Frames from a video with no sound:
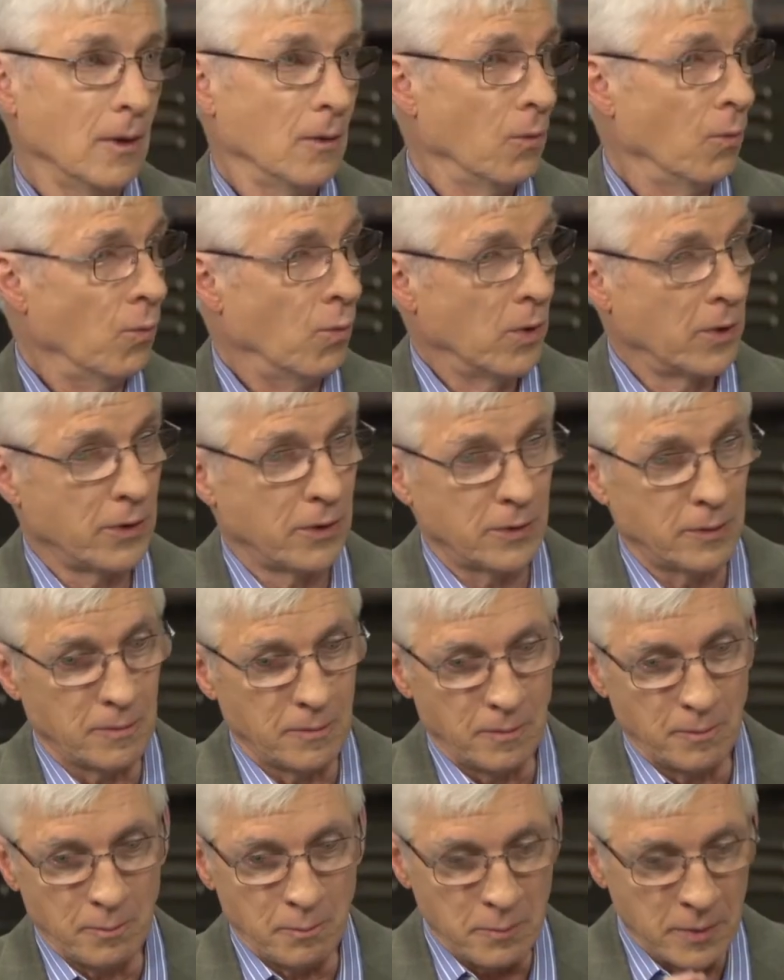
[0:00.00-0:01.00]
One of the
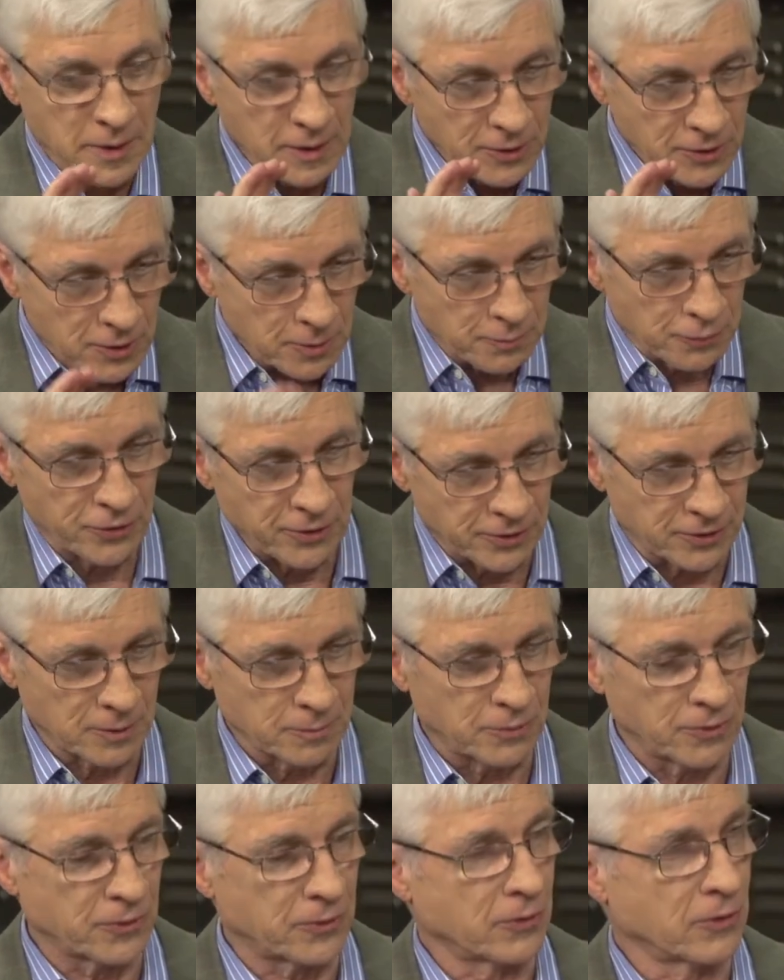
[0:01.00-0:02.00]
major
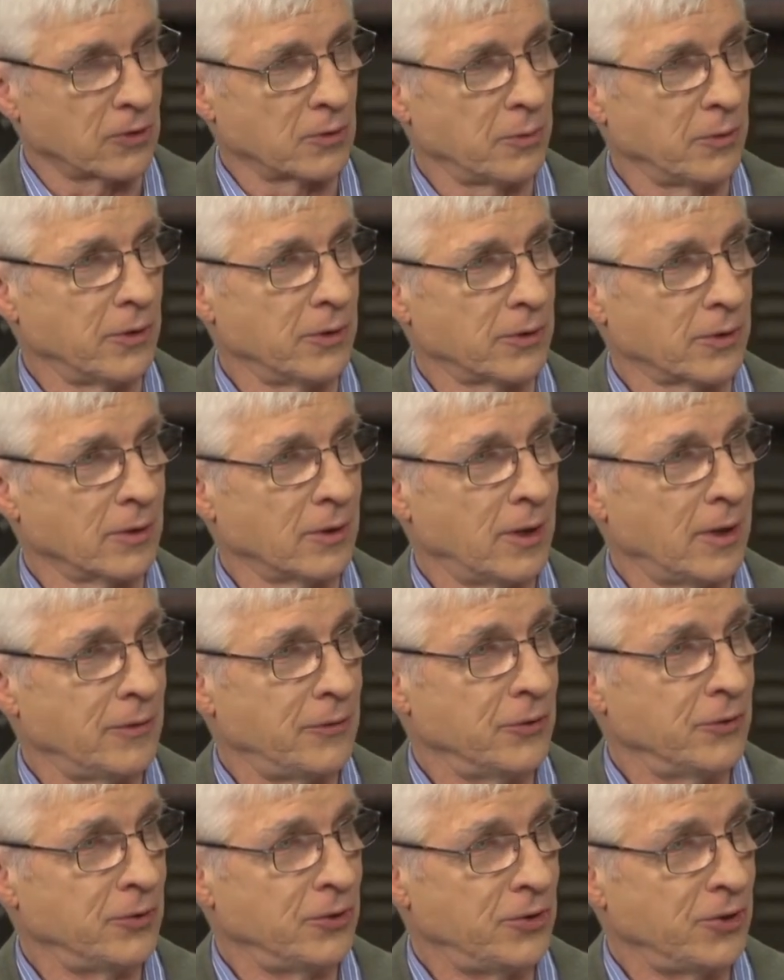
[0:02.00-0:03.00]
principles of the spiritual
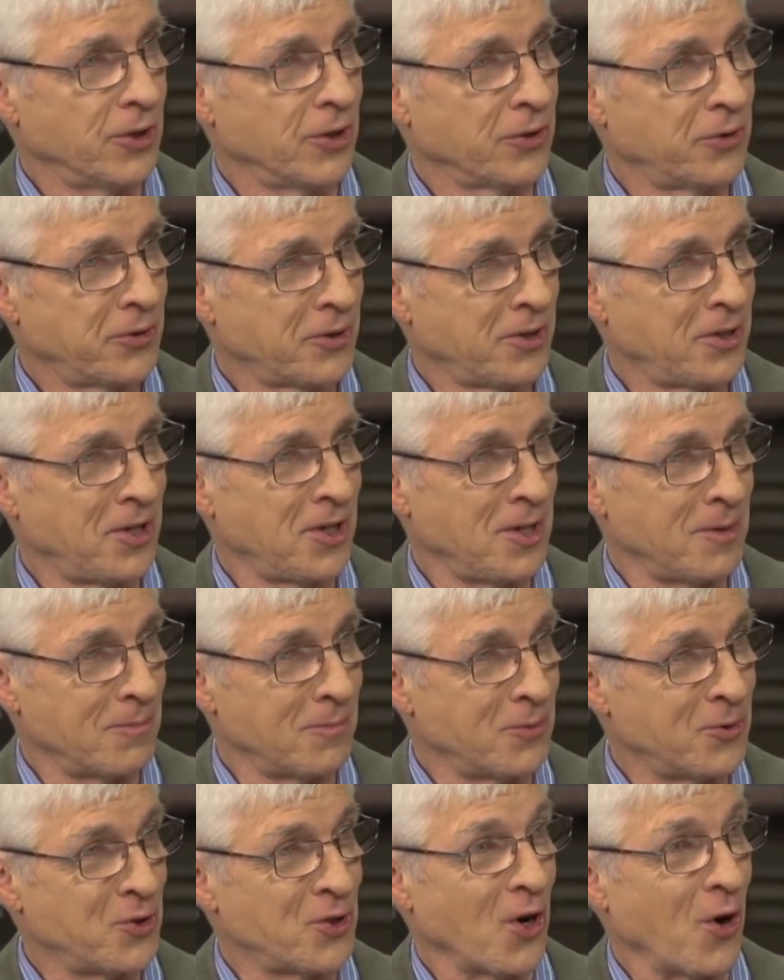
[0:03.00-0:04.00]
life is just
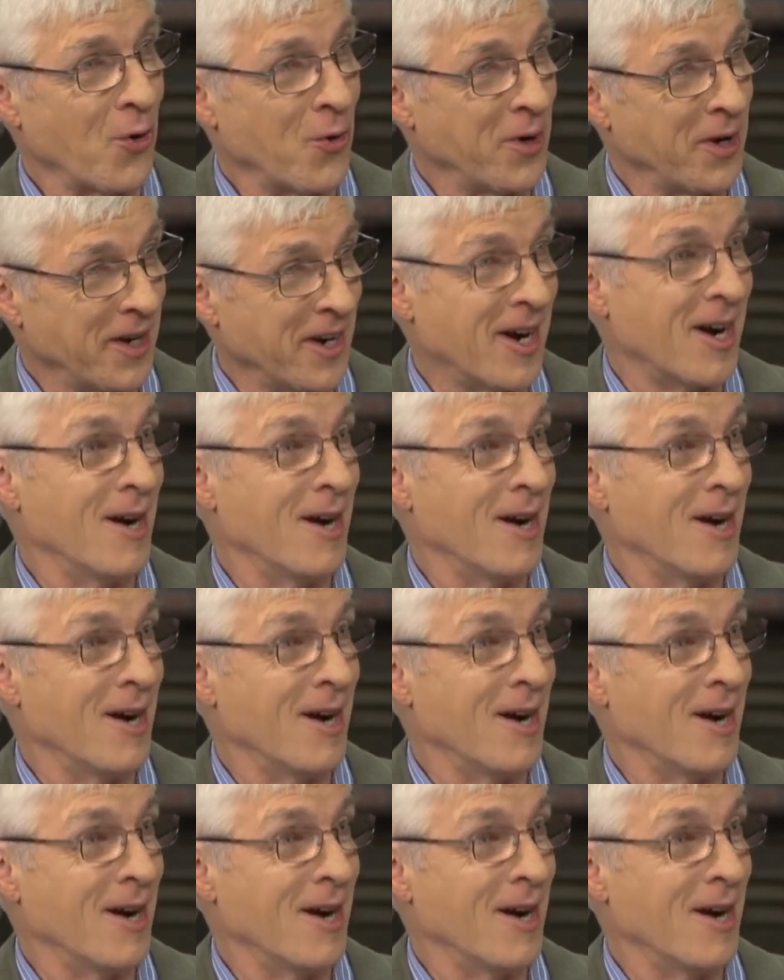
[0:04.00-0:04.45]
keep showing